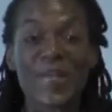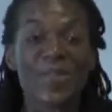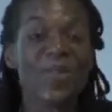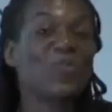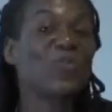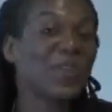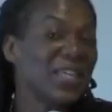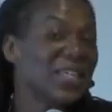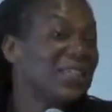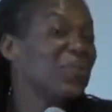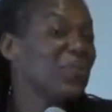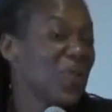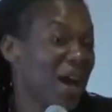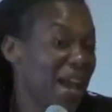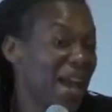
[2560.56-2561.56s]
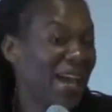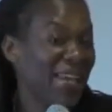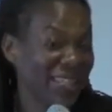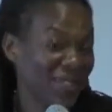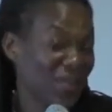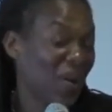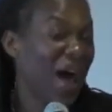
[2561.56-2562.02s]
the reason why
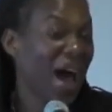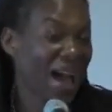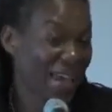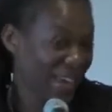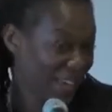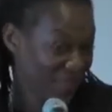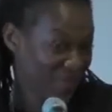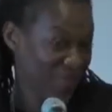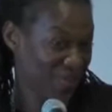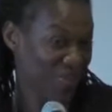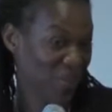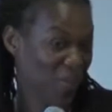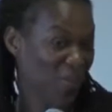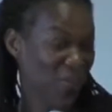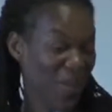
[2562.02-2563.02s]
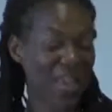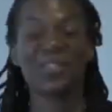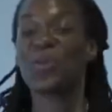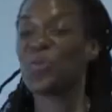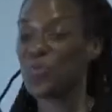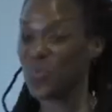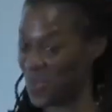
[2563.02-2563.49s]
I, so I so and
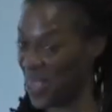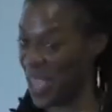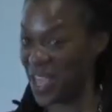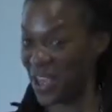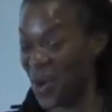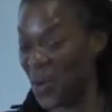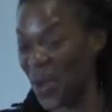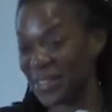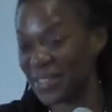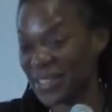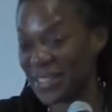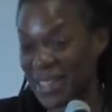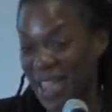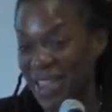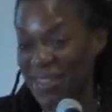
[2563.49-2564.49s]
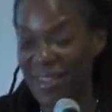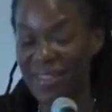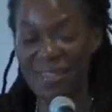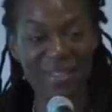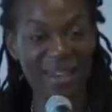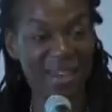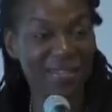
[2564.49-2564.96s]
so they go on to say
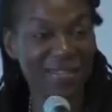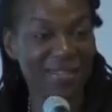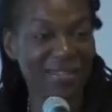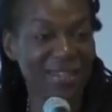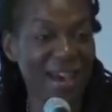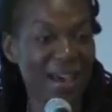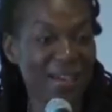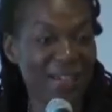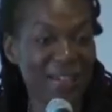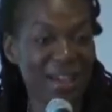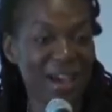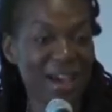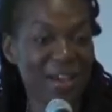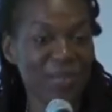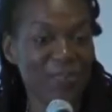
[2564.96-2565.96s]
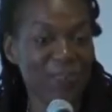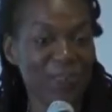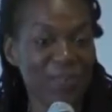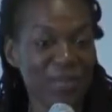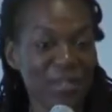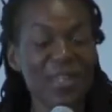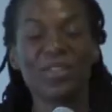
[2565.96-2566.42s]
that that that
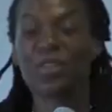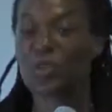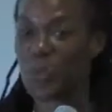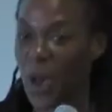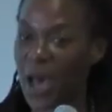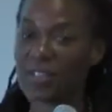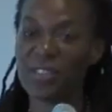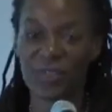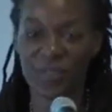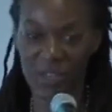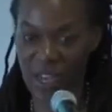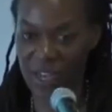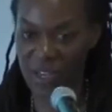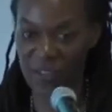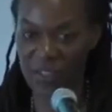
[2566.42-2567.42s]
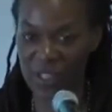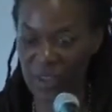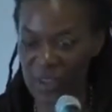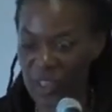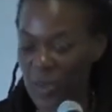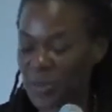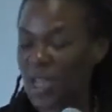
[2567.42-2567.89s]
um, that there's positive and negative
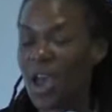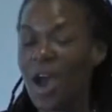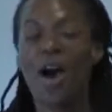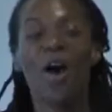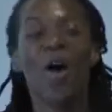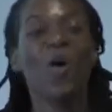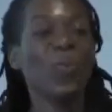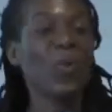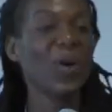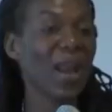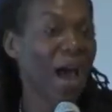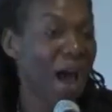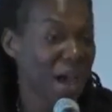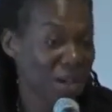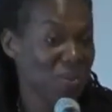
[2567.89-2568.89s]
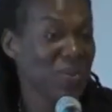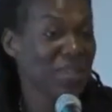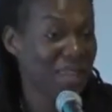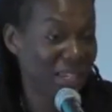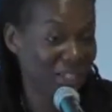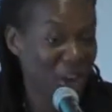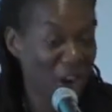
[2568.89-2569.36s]
stereotypes. What I
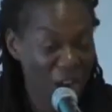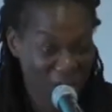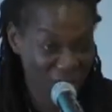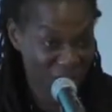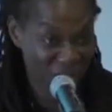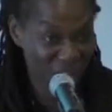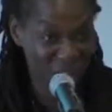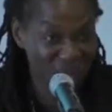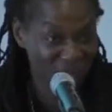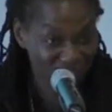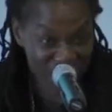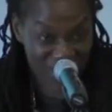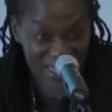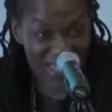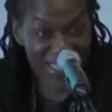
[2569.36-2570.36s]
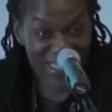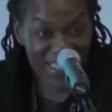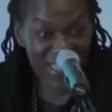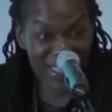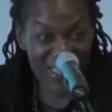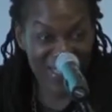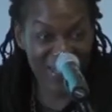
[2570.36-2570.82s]
would like to argue, so this is
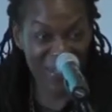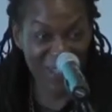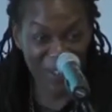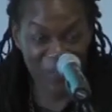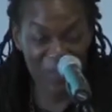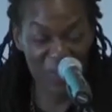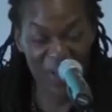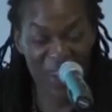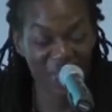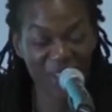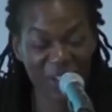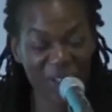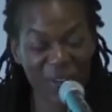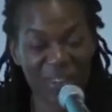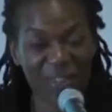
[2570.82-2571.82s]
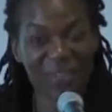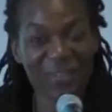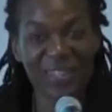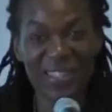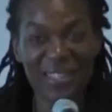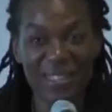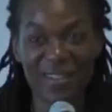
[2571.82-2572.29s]
this is like my theory. There
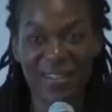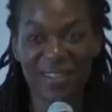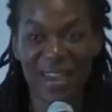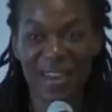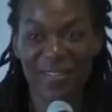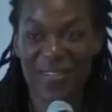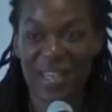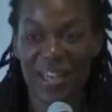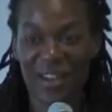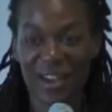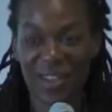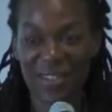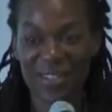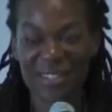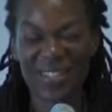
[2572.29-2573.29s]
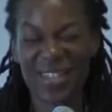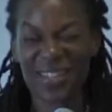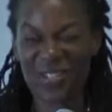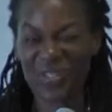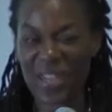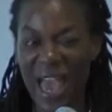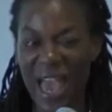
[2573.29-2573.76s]
really isn't a lot of data on this. Is
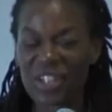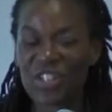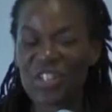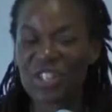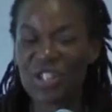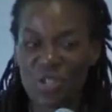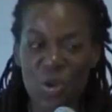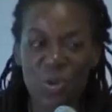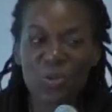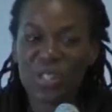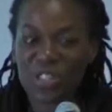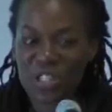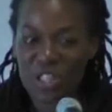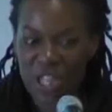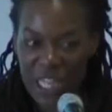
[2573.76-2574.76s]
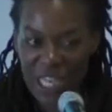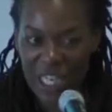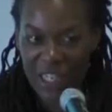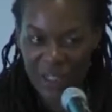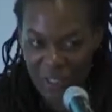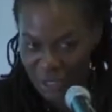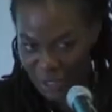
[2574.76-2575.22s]
that there's actually no such
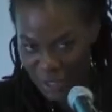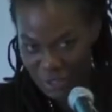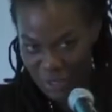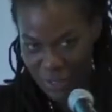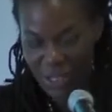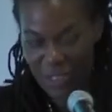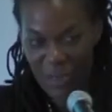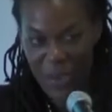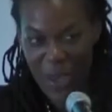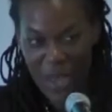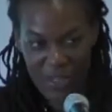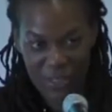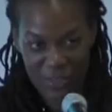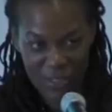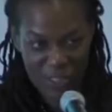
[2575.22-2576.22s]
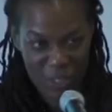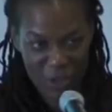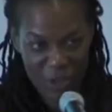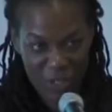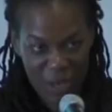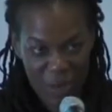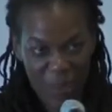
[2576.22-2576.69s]
thing as a positive
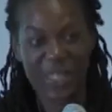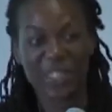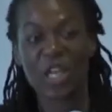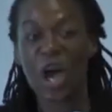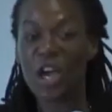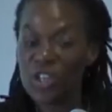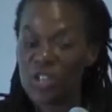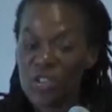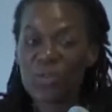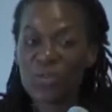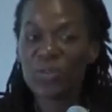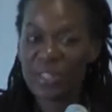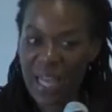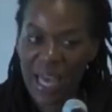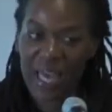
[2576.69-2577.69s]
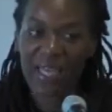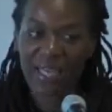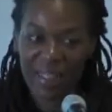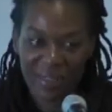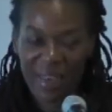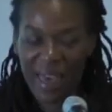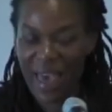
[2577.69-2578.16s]
stereotype because
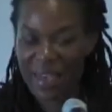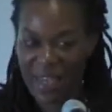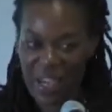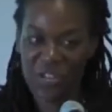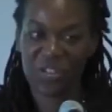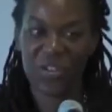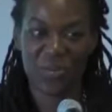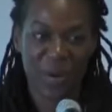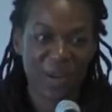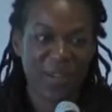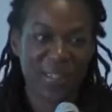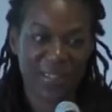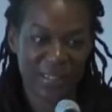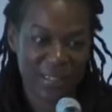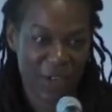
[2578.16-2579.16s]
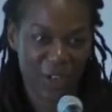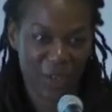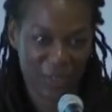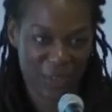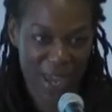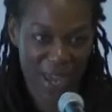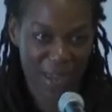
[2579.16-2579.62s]
underlying that Asian American
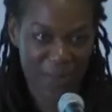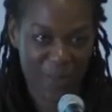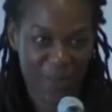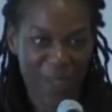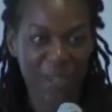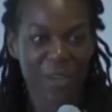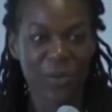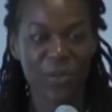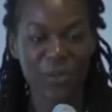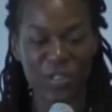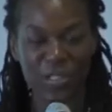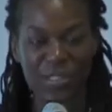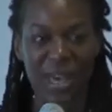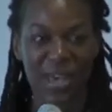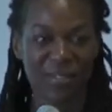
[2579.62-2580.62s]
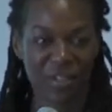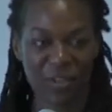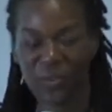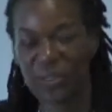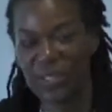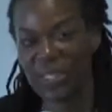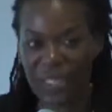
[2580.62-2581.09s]
stereotype, which is that
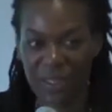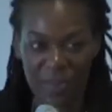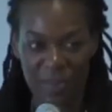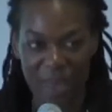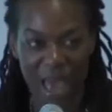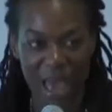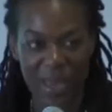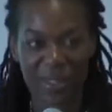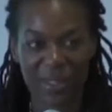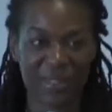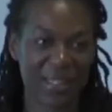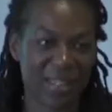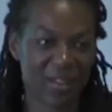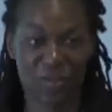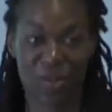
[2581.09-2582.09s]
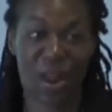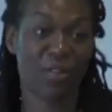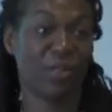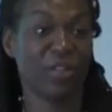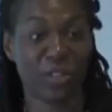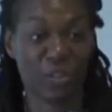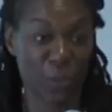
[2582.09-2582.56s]
they're really good in math, is that they're
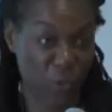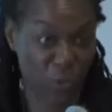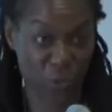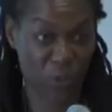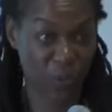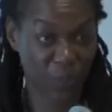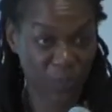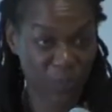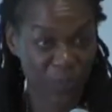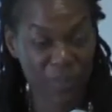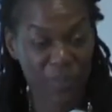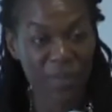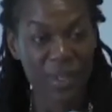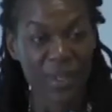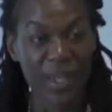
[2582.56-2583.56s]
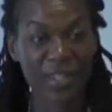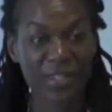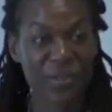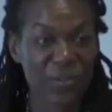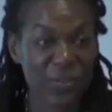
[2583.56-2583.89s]
not really social. And